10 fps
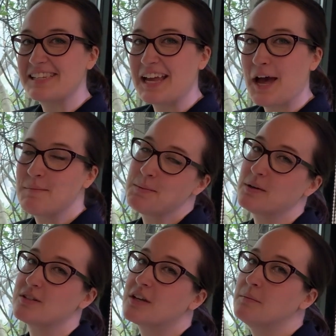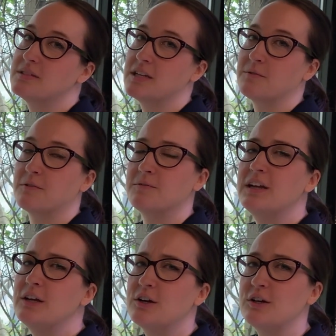see how many birds come to different
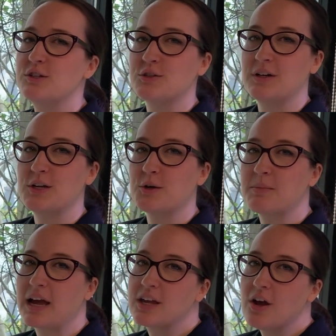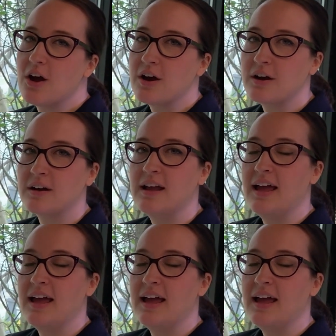feeders or in your backyard